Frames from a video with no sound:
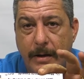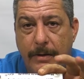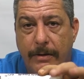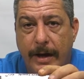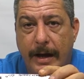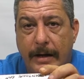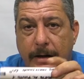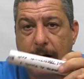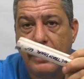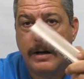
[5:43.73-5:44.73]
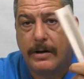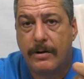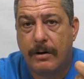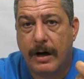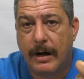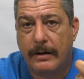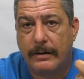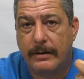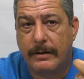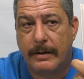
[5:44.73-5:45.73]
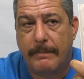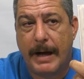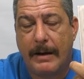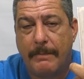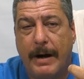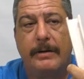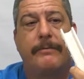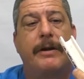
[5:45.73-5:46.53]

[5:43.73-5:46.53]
Then you cut the back part of